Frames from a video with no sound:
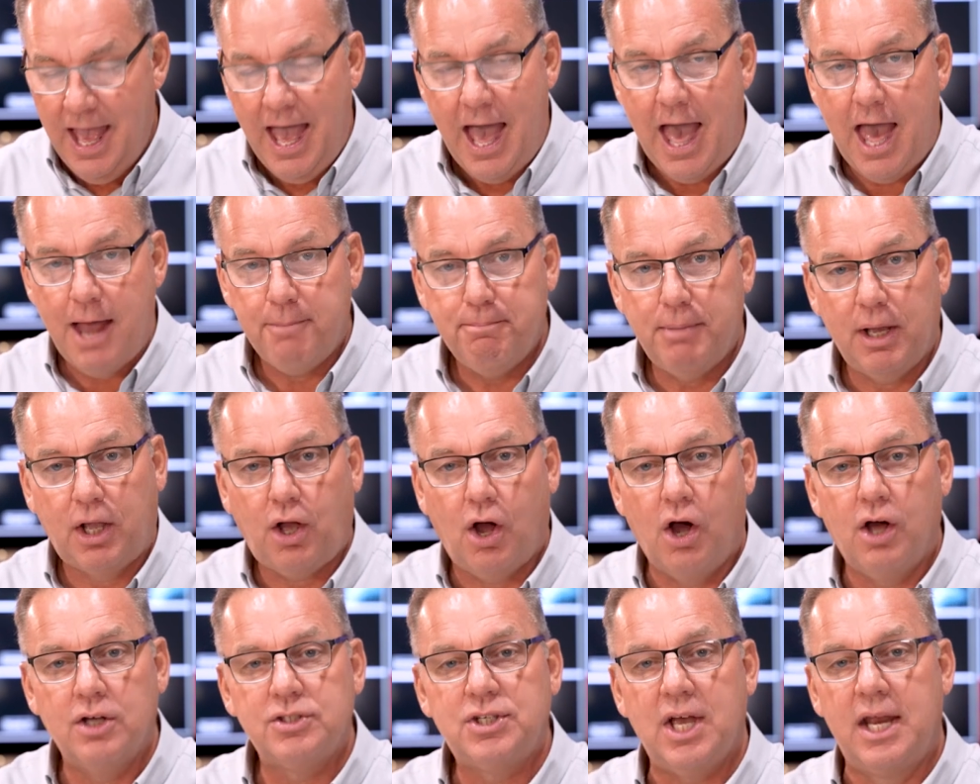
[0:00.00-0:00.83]
And
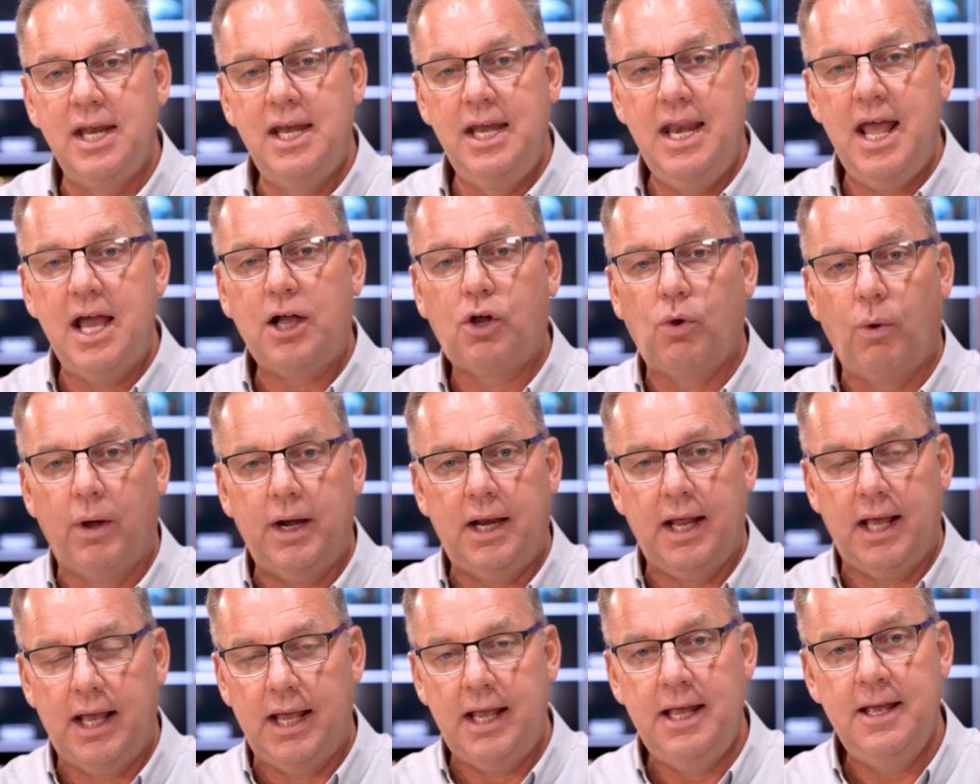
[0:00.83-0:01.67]
because
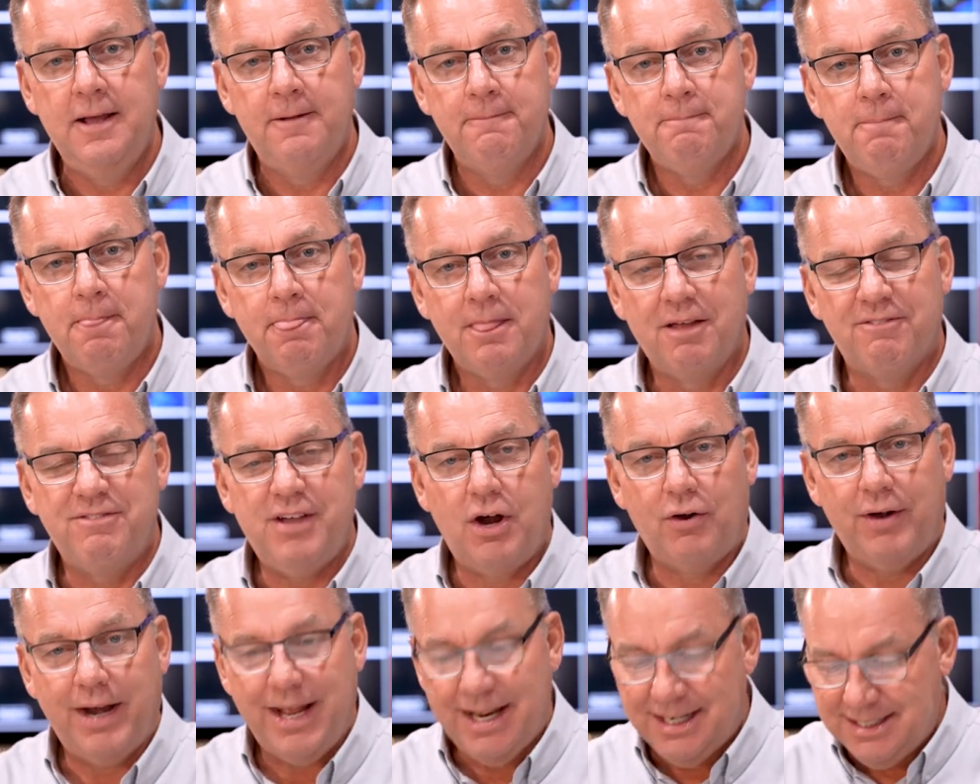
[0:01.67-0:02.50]
iniquity, the
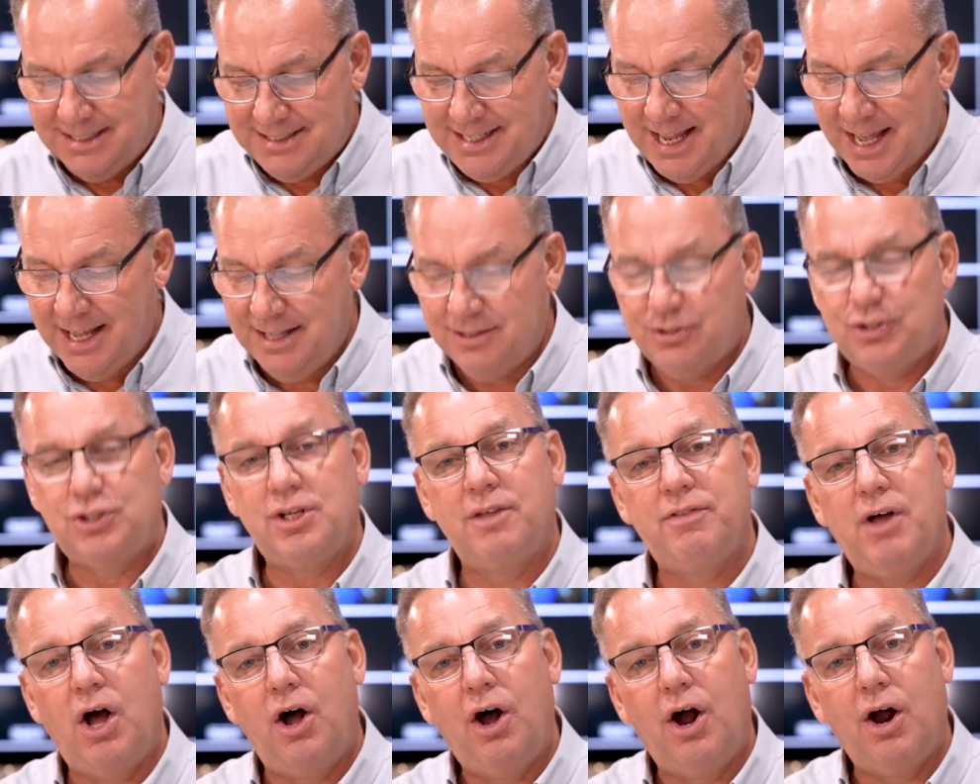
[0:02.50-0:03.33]
very intents
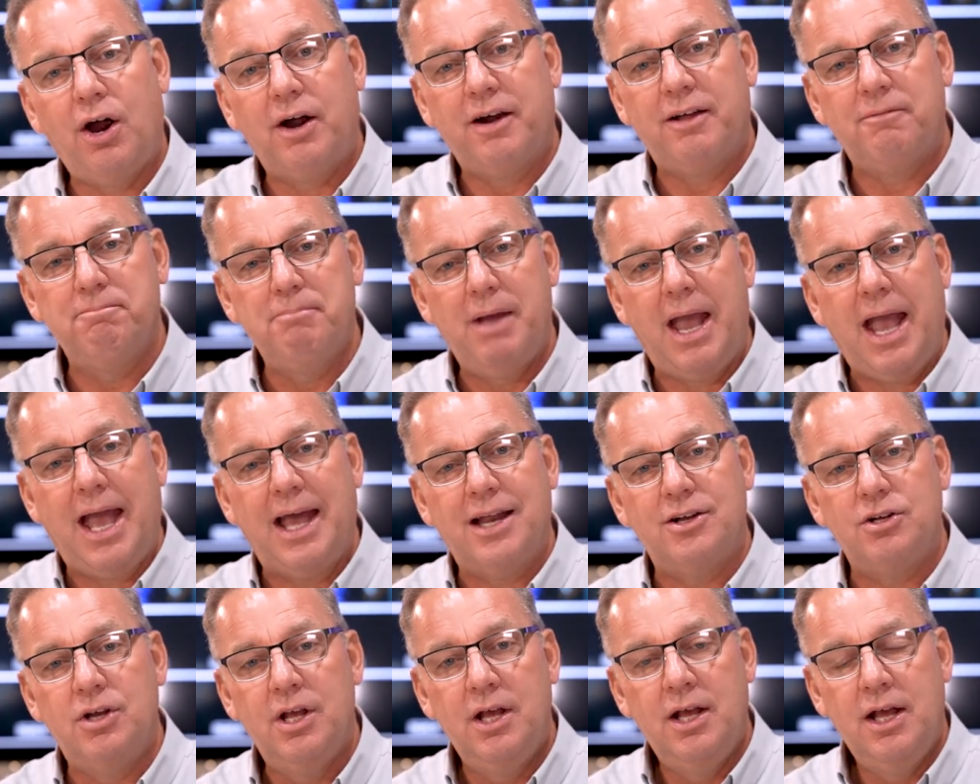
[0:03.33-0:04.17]
of the heart of
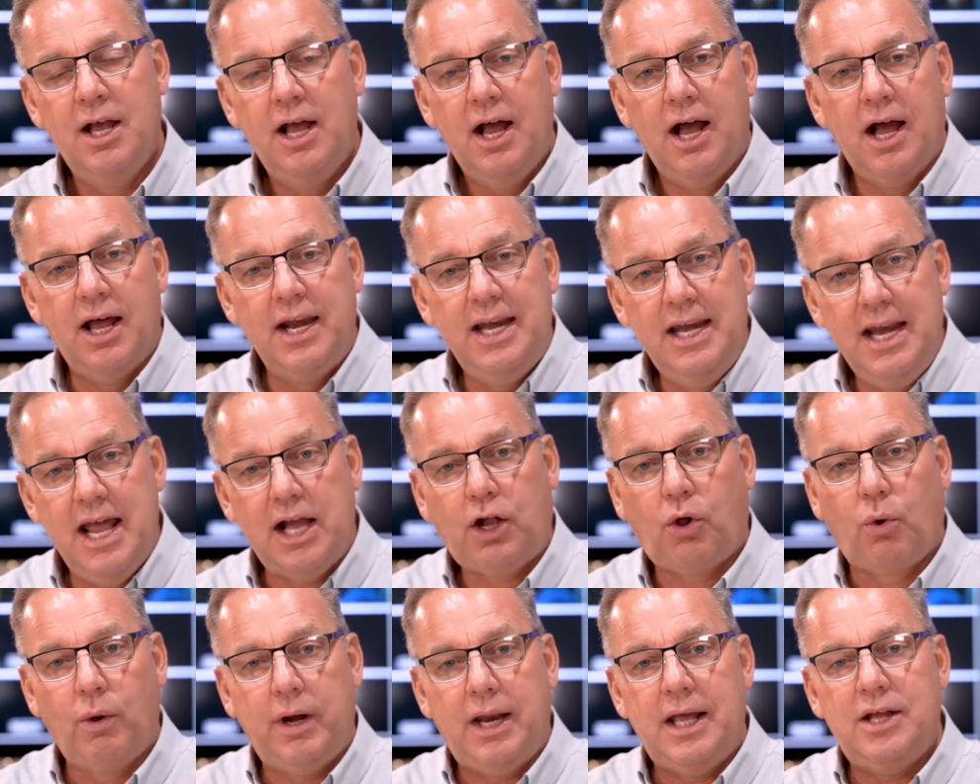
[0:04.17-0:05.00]
man,
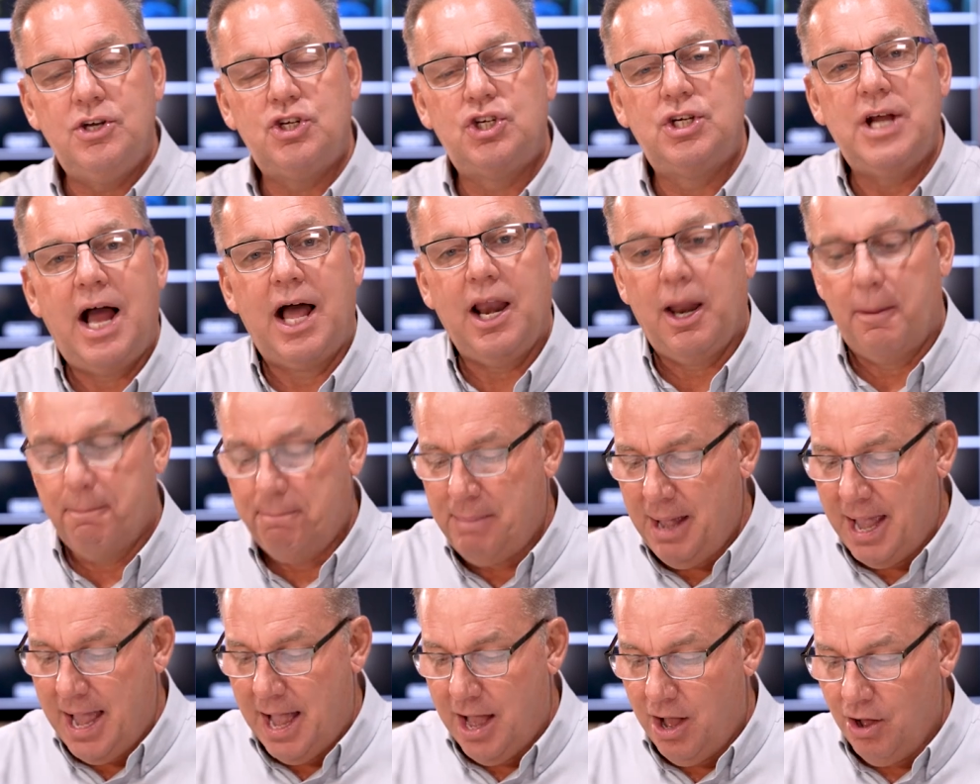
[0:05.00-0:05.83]
iniquity shall
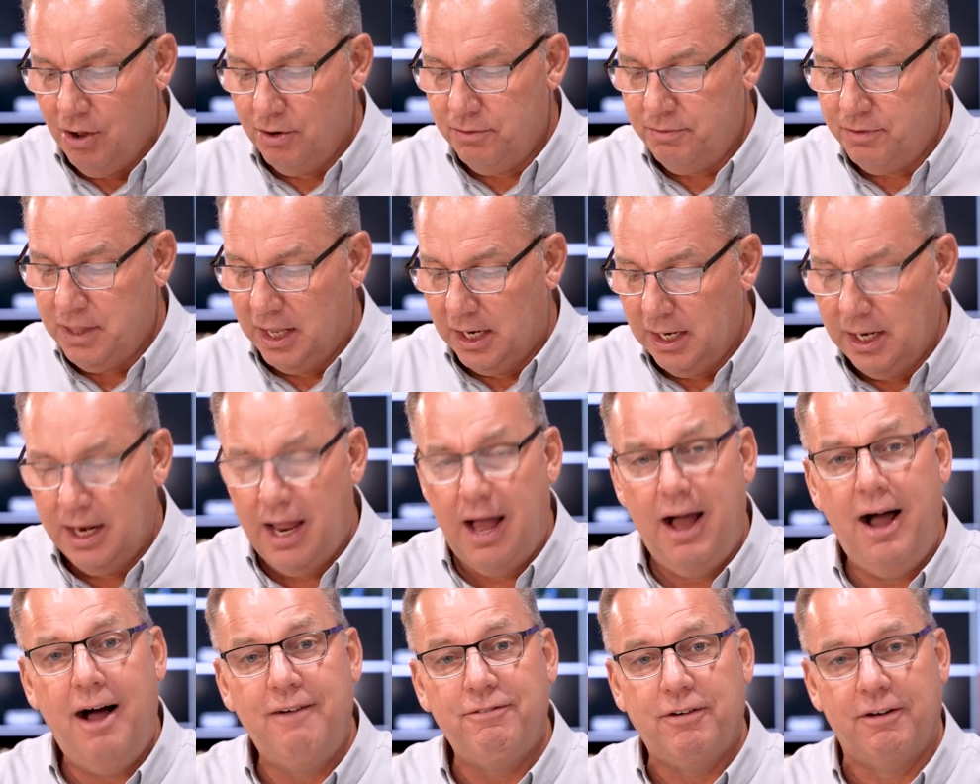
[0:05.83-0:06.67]
abound, the
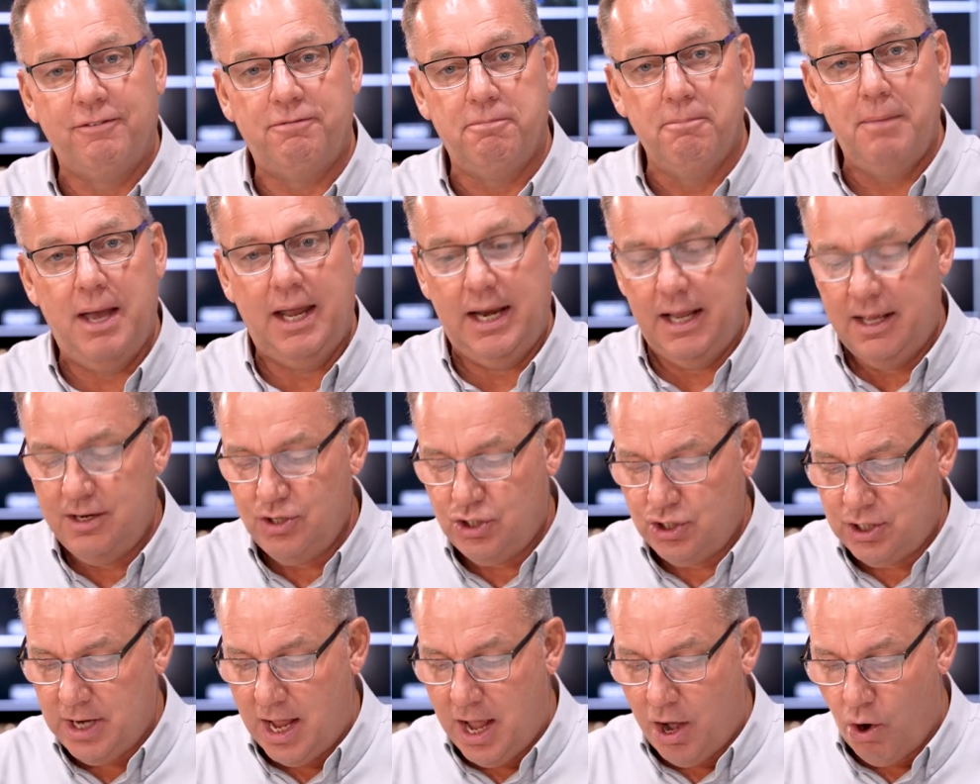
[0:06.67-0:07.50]
love of many
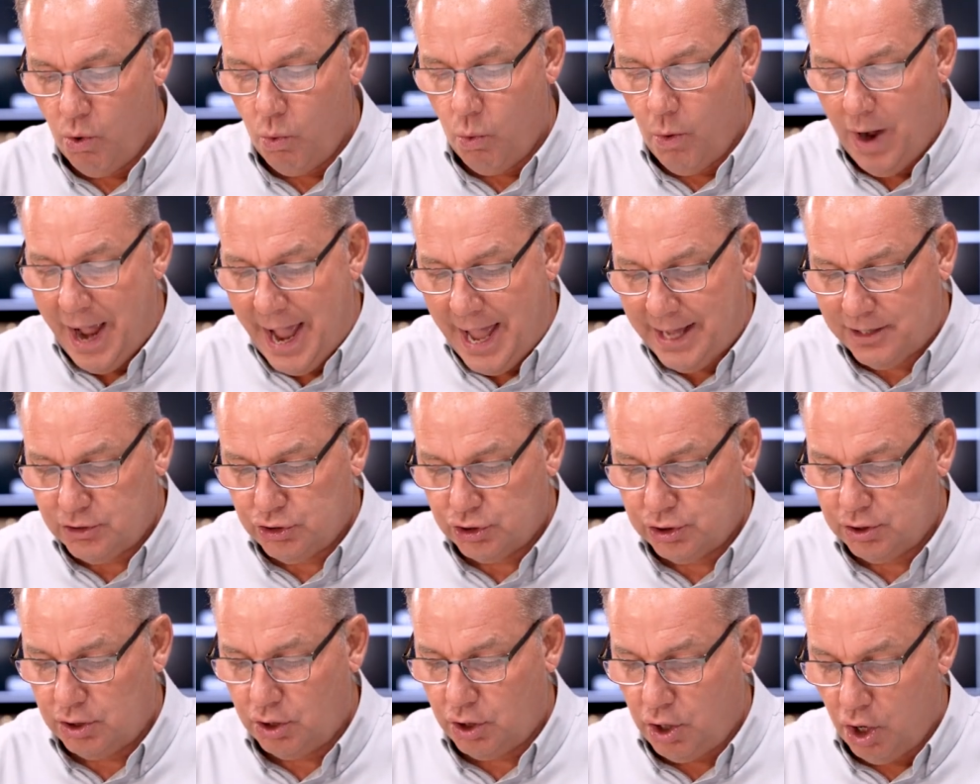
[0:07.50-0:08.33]
shall
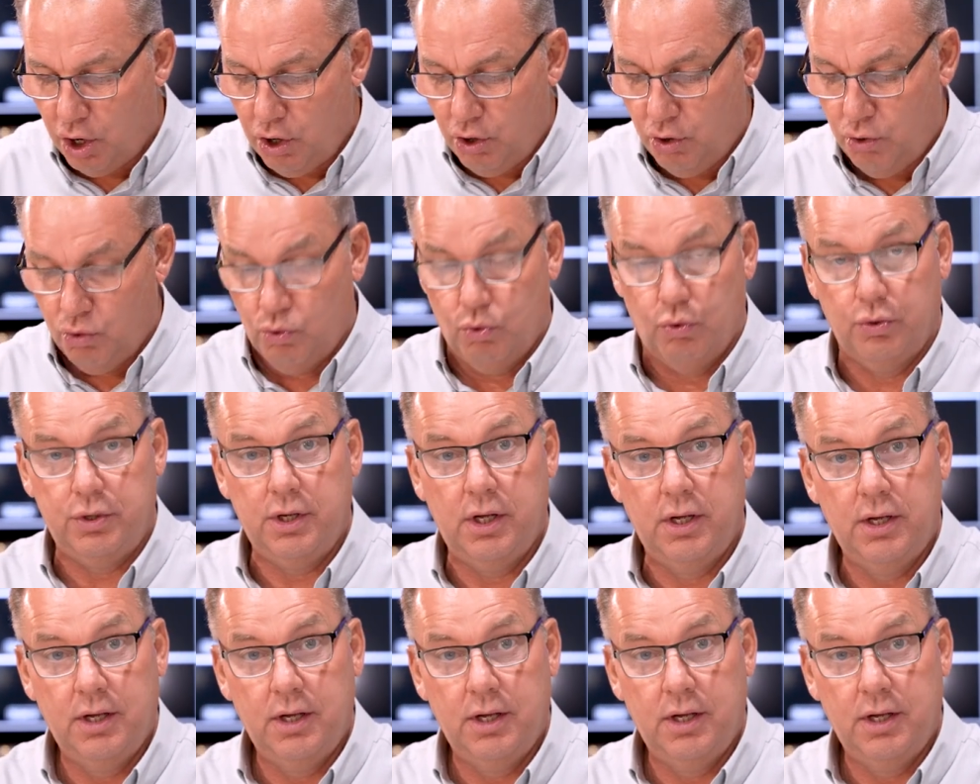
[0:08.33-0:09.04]
wax cold.